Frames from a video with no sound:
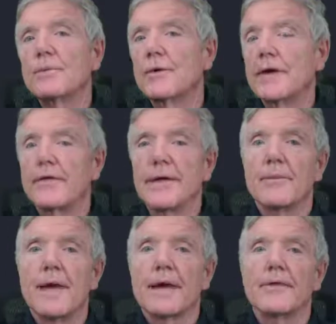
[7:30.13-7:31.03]
We put
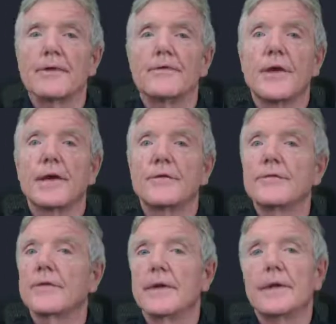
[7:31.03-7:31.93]
everything back in the
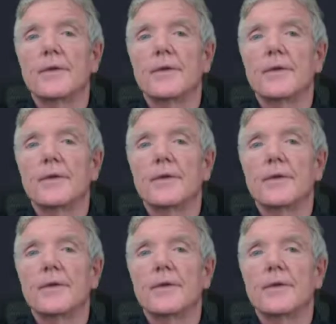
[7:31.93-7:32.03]
shelves,